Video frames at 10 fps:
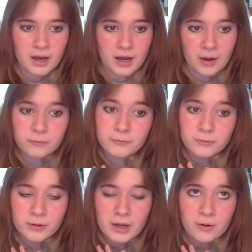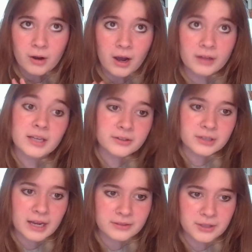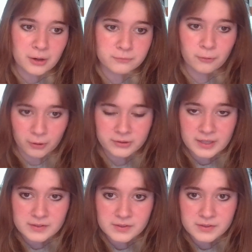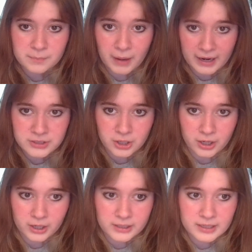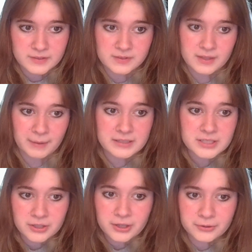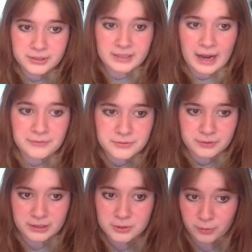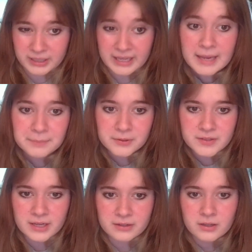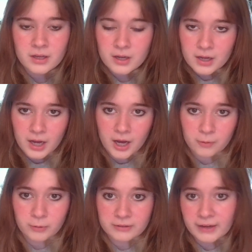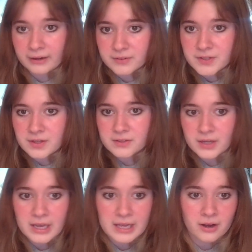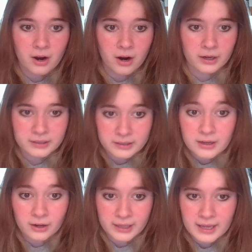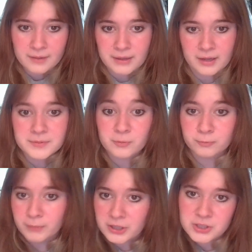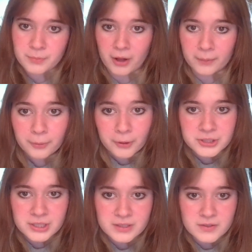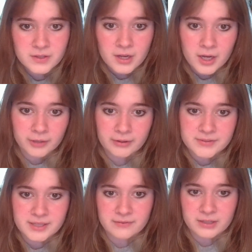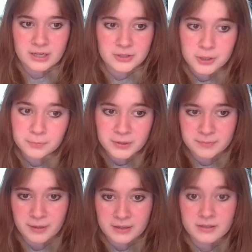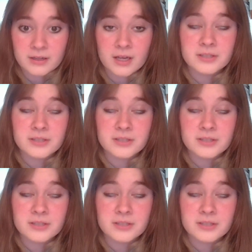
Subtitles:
on the other hand, though, for this pie chart, it says that bacteria only accounts for like 28%, while viruses and archaea make up much smaller portions, around 7 and 2%,